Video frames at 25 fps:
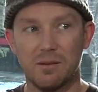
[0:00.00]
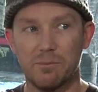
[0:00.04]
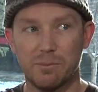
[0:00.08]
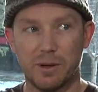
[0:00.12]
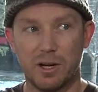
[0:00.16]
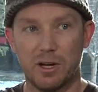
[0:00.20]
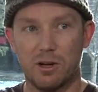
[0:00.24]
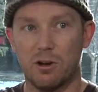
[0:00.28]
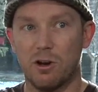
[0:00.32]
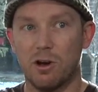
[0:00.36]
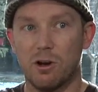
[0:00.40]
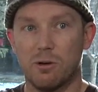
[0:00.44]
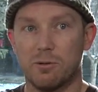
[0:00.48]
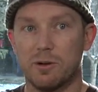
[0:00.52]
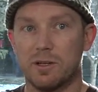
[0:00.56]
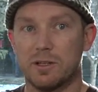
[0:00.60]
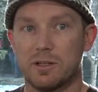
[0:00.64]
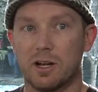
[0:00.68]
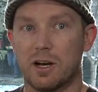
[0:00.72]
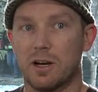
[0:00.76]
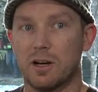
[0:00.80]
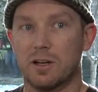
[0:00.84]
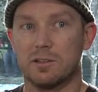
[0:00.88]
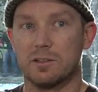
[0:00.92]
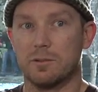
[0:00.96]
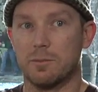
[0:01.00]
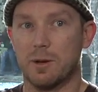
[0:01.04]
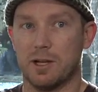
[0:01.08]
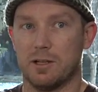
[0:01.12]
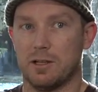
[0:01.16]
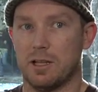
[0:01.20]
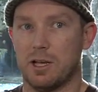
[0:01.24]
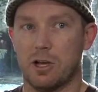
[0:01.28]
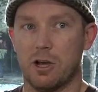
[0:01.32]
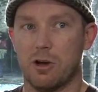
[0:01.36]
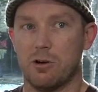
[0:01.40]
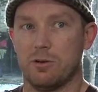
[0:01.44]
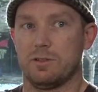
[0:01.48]
but no one talks
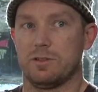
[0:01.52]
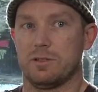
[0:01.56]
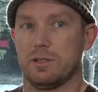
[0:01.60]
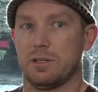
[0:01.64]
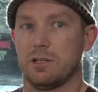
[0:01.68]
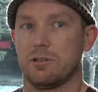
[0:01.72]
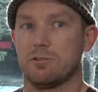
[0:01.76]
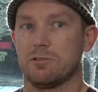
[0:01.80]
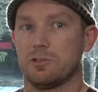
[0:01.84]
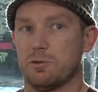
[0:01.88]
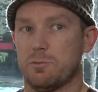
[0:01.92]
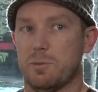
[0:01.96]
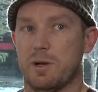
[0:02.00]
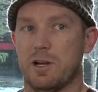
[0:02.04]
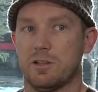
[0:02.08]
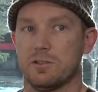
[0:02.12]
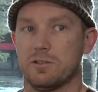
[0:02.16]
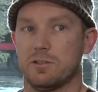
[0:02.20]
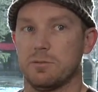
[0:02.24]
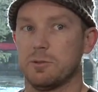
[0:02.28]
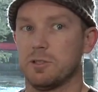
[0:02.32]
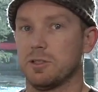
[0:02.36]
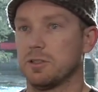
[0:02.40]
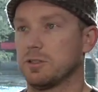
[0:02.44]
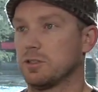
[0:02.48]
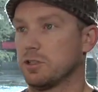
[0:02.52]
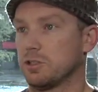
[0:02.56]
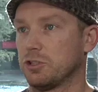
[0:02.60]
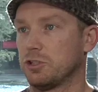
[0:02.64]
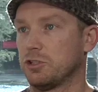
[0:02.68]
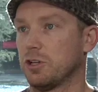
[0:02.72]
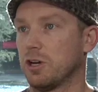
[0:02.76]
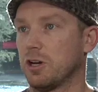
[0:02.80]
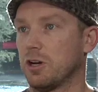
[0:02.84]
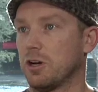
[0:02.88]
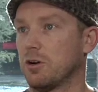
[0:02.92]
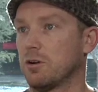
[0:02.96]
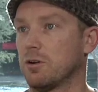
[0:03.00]
about like, oh, is it irresponsible to
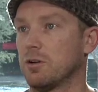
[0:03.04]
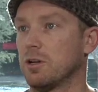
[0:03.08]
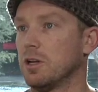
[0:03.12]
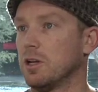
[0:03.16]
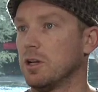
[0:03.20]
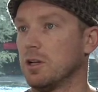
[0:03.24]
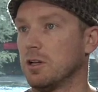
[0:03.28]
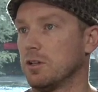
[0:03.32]
show,